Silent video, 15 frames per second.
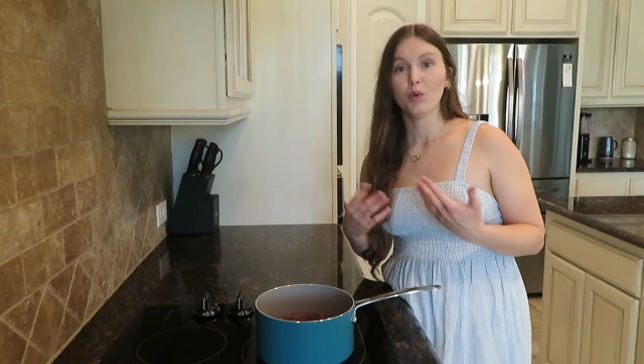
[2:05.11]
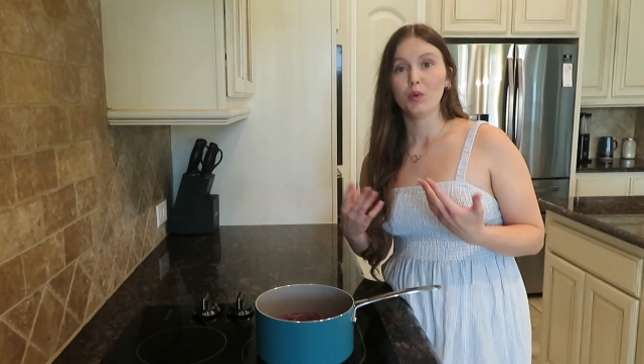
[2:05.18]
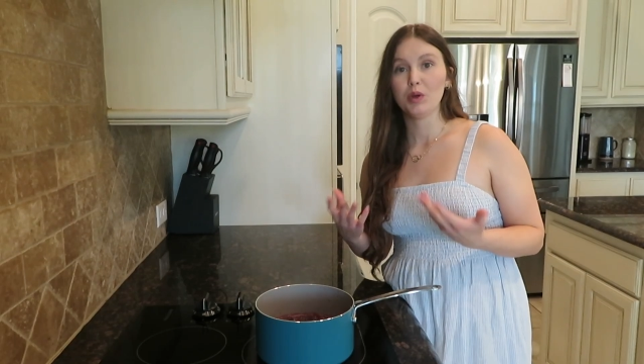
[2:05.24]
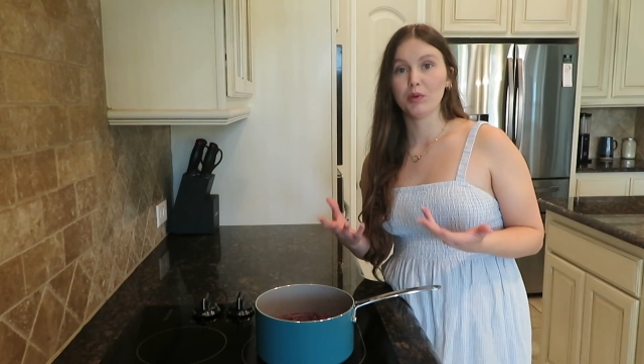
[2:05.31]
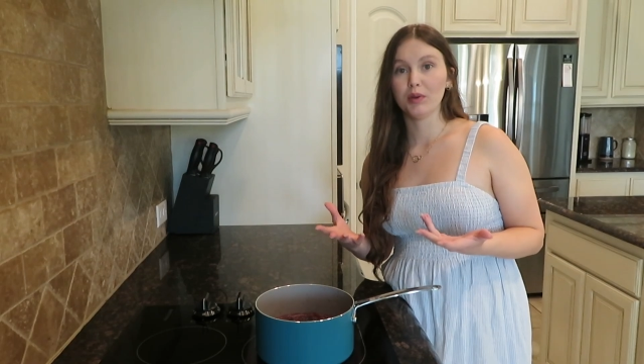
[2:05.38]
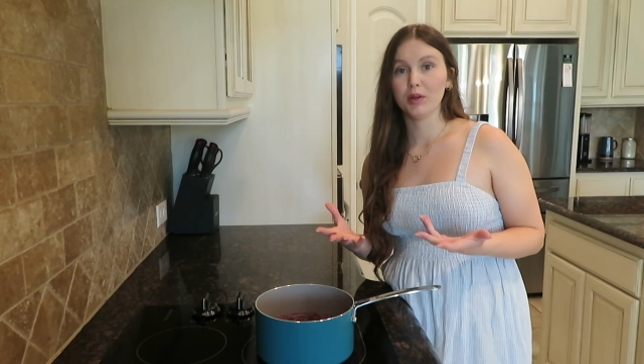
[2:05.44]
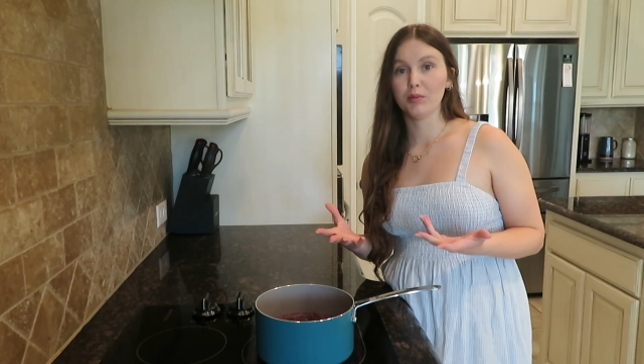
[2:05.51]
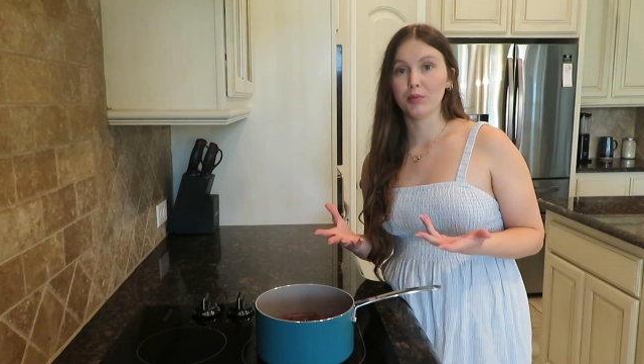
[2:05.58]
We
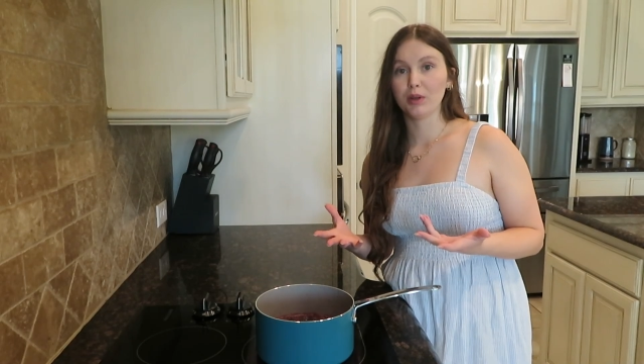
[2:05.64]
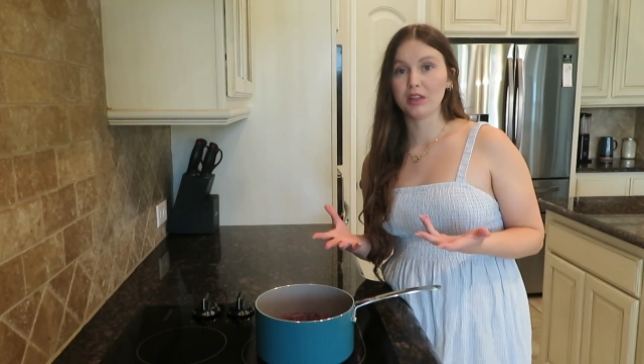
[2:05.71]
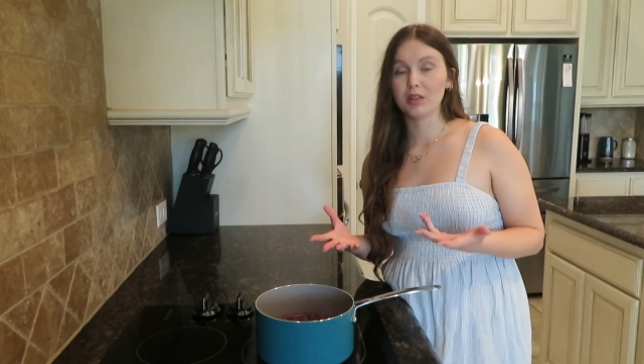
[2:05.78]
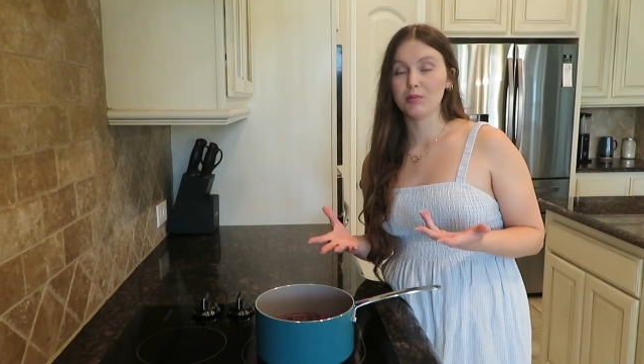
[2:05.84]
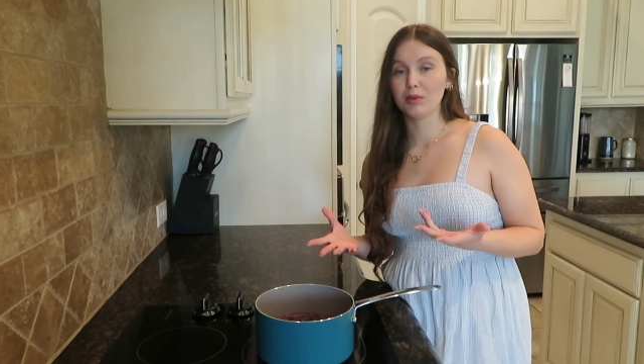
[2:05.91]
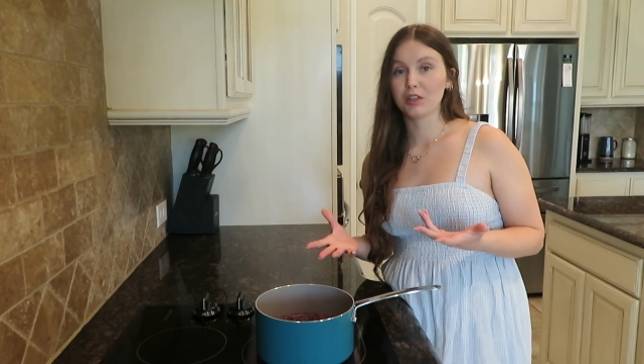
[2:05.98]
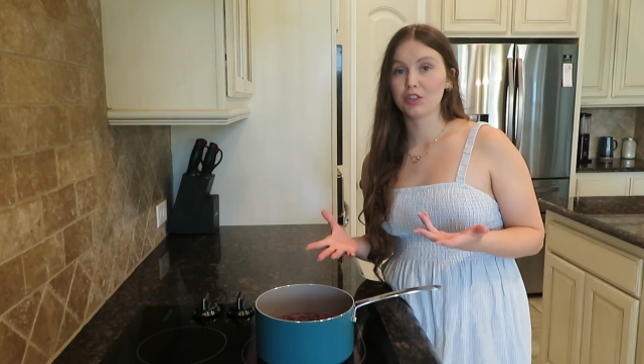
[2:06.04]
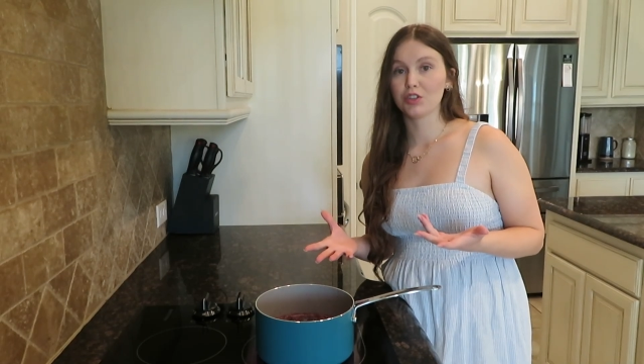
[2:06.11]
want to bring the
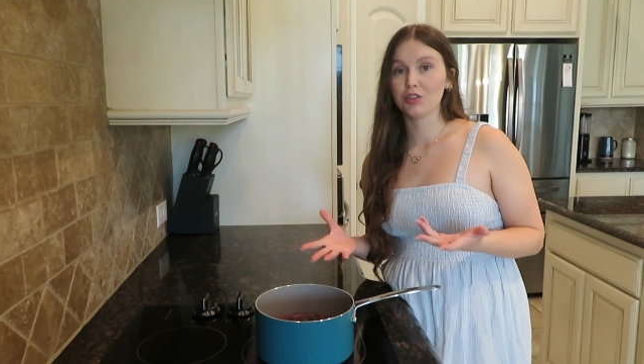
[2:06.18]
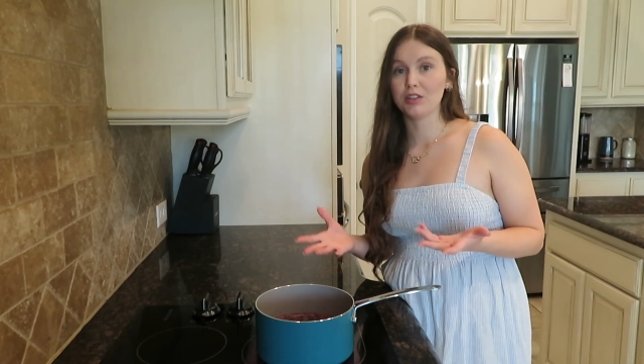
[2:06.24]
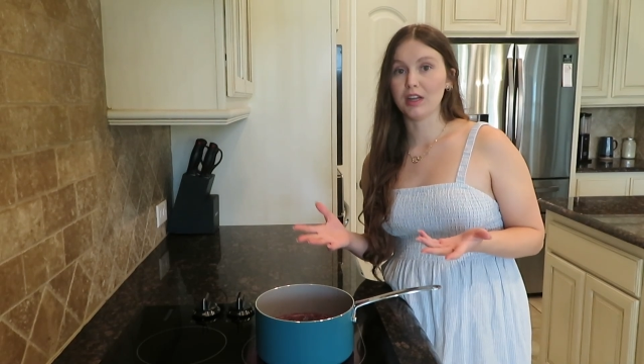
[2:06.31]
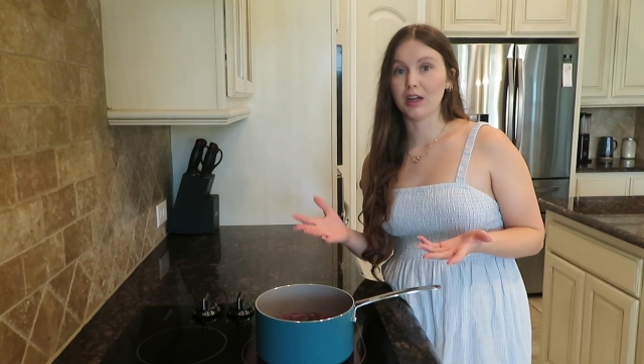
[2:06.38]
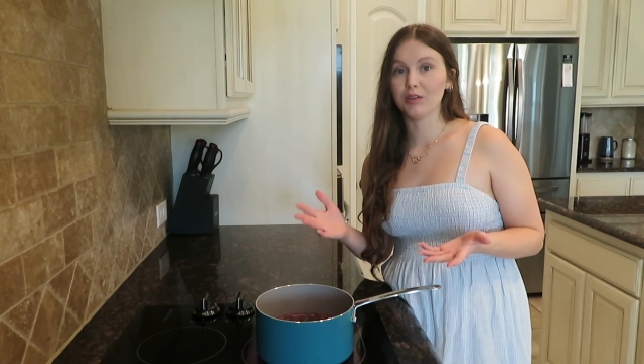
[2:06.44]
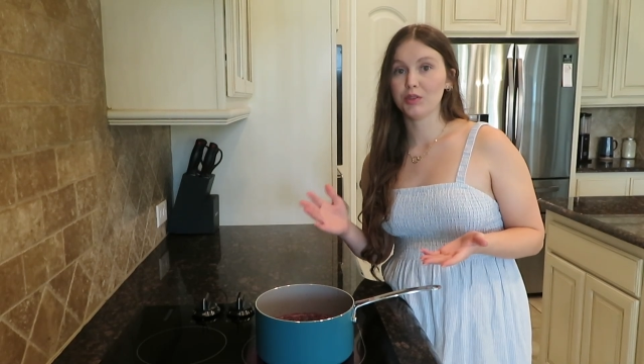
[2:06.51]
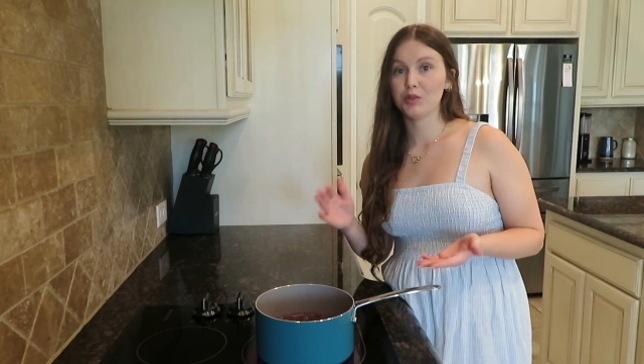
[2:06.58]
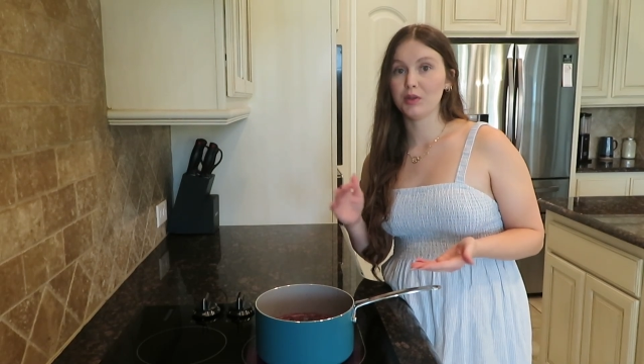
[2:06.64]
mixture
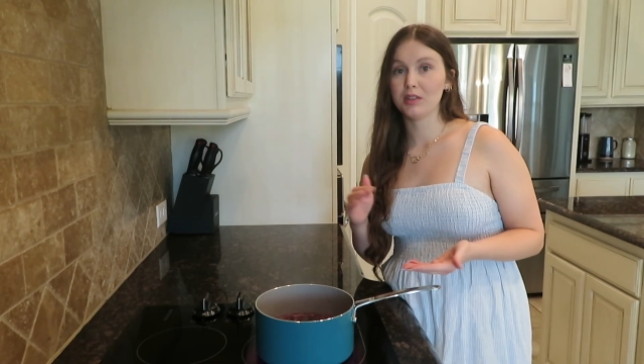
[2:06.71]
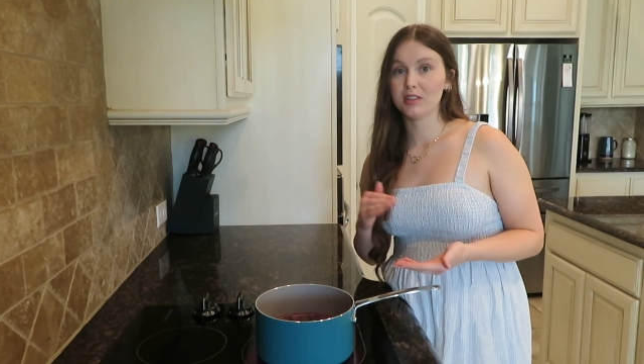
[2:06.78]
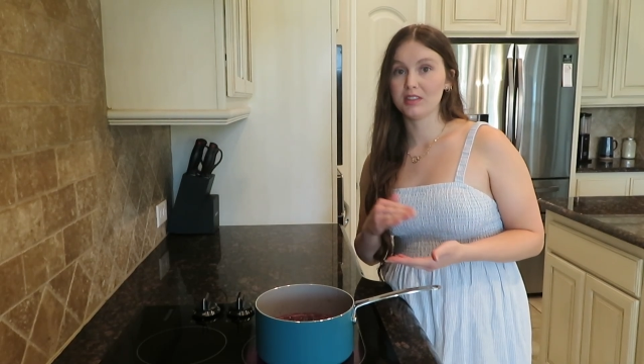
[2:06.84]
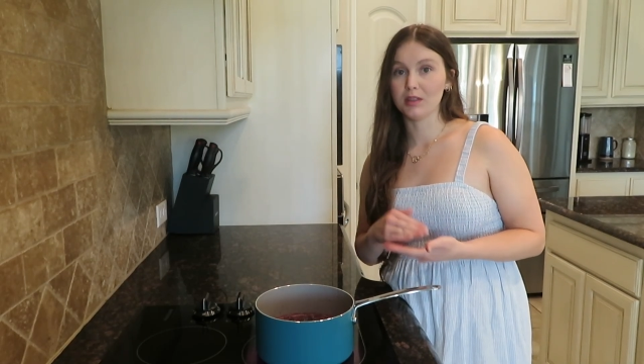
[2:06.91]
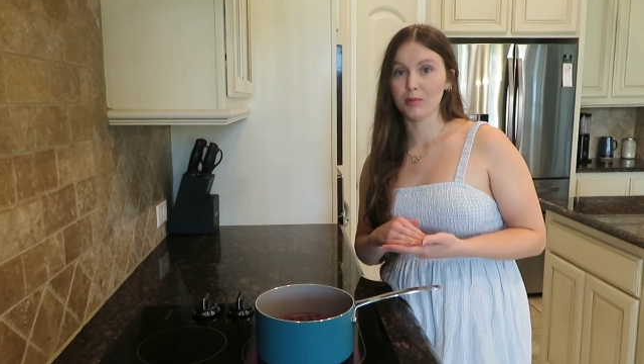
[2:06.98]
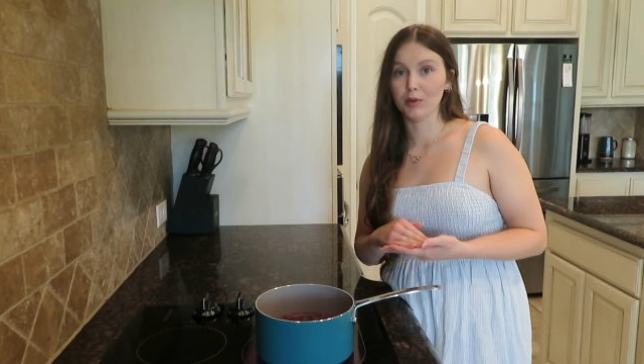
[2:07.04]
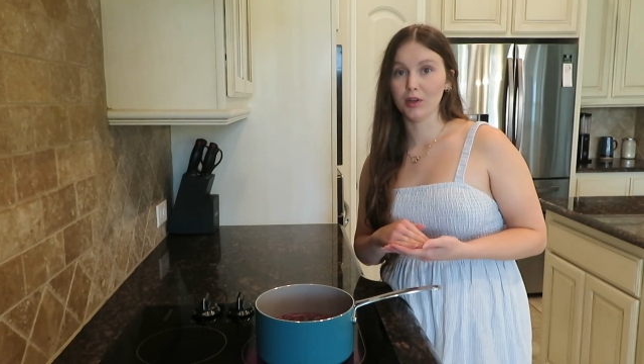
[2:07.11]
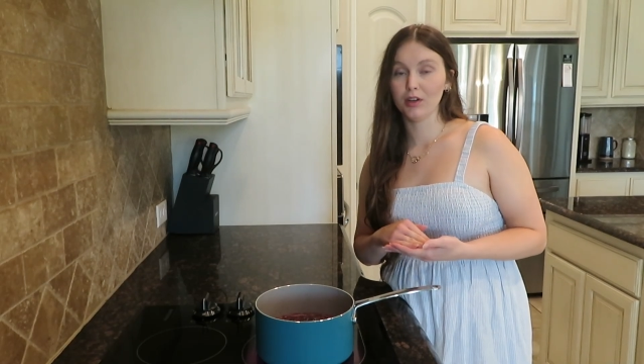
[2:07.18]
down to a
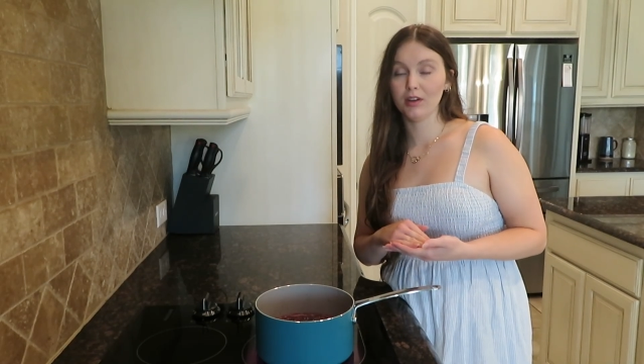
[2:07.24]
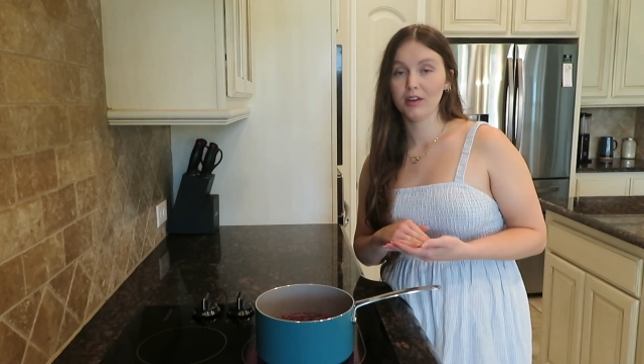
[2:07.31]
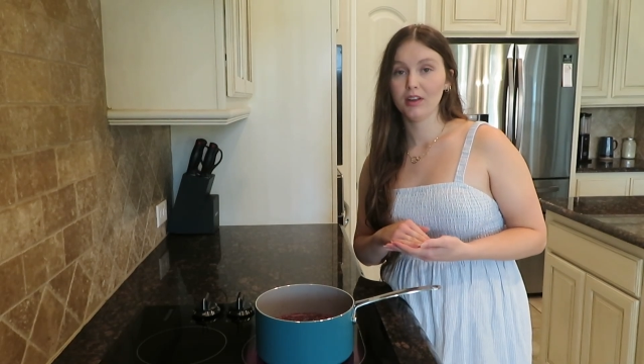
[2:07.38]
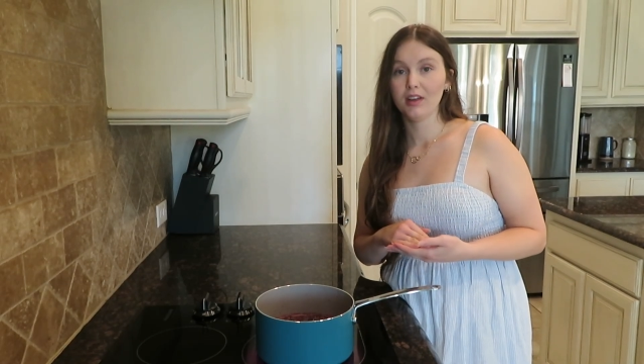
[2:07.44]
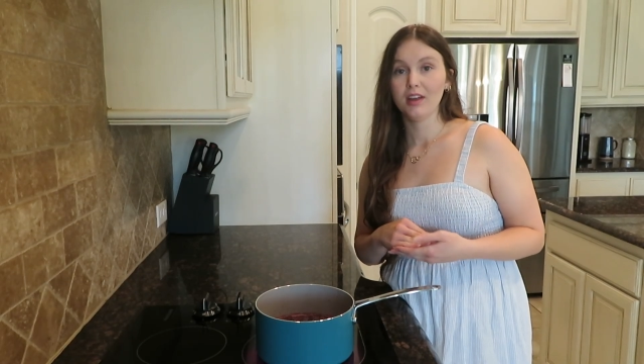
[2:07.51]
simmer,